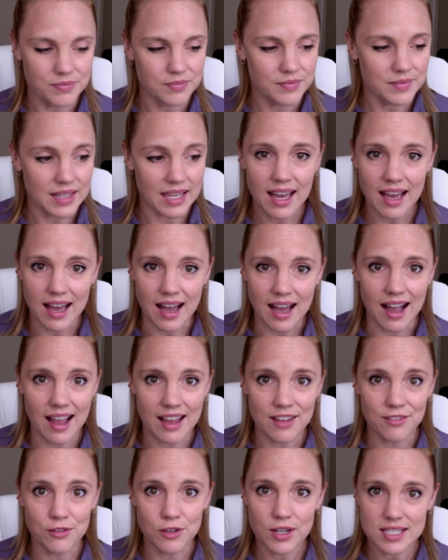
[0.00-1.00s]
yeah,
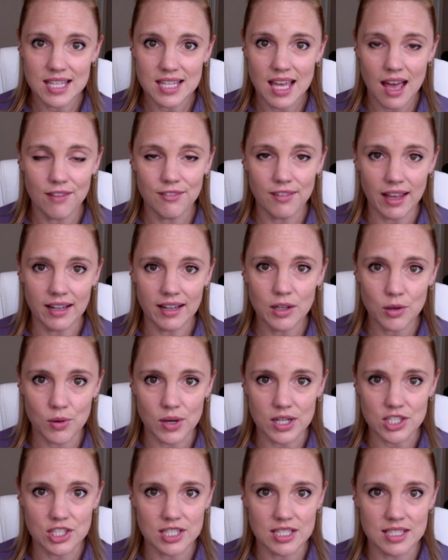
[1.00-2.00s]
if you guys have any
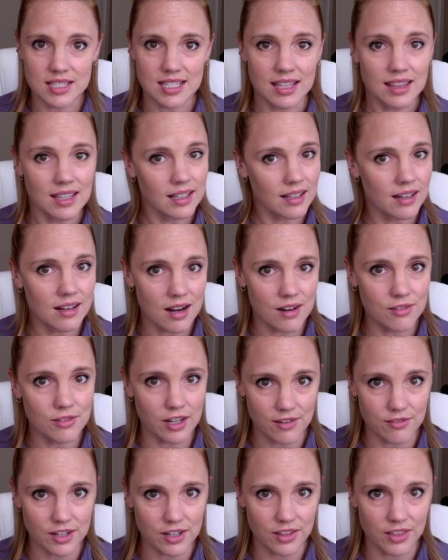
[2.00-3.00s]
questions, I think I covered
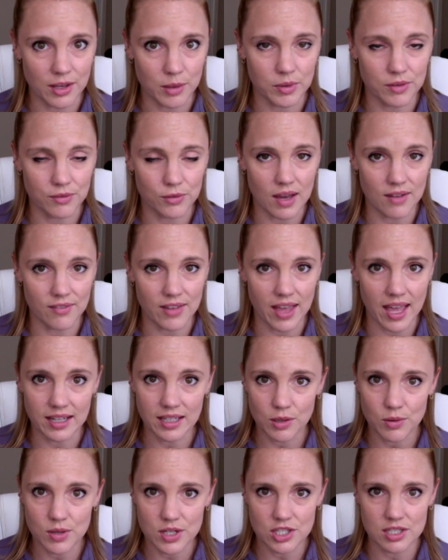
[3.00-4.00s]
everything, but if you have any
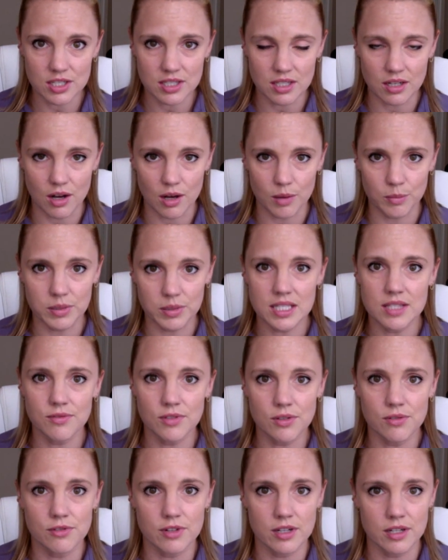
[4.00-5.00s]
questions at all, please feel
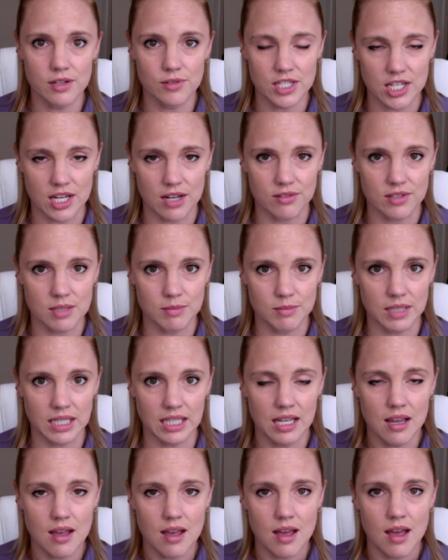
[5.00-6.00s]
free to reach out to me.
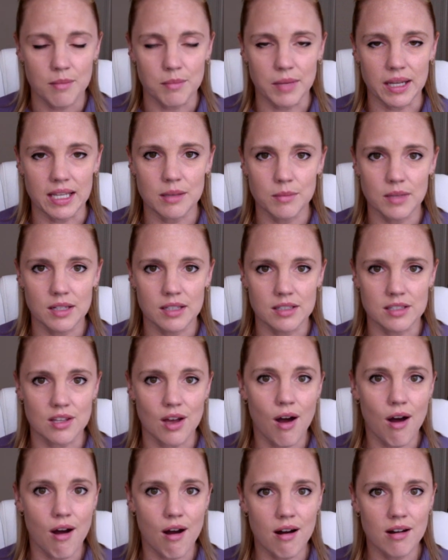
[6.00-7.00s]
My email is
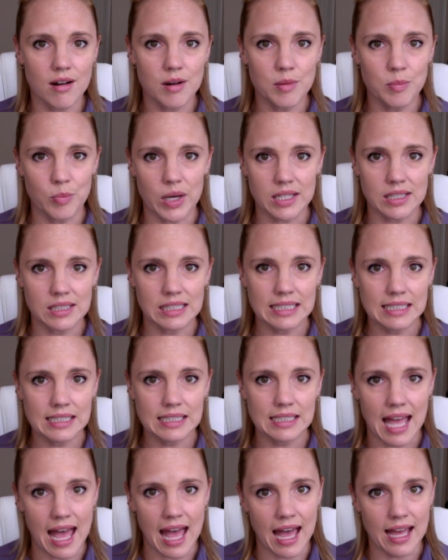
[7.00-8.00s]

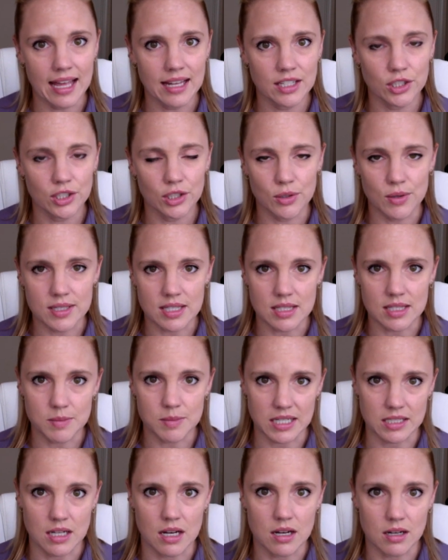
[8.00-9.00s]

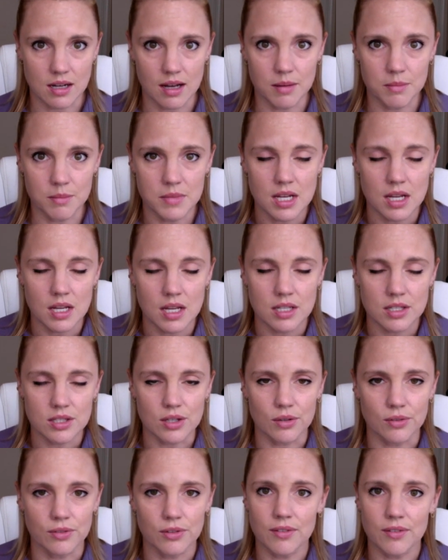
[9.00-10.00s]
rbuckley@usinspect.com. So
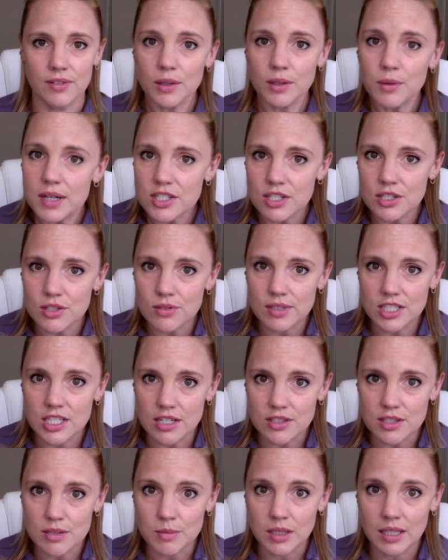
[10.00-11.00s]
if you have any questions, reach out
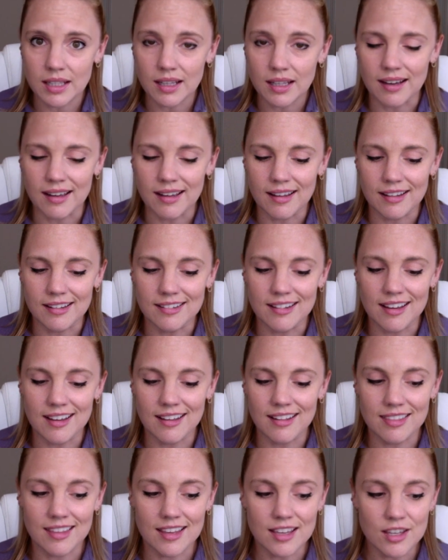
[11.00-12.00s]
to me, and
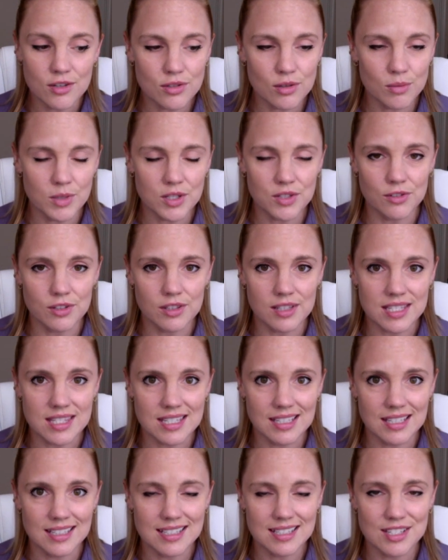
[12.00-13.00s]
thank you so much for
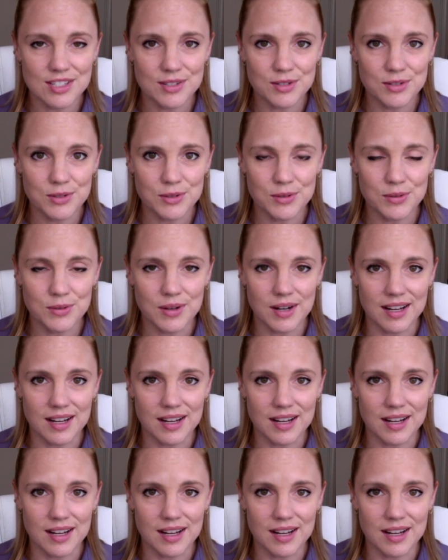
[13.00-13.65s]
listening to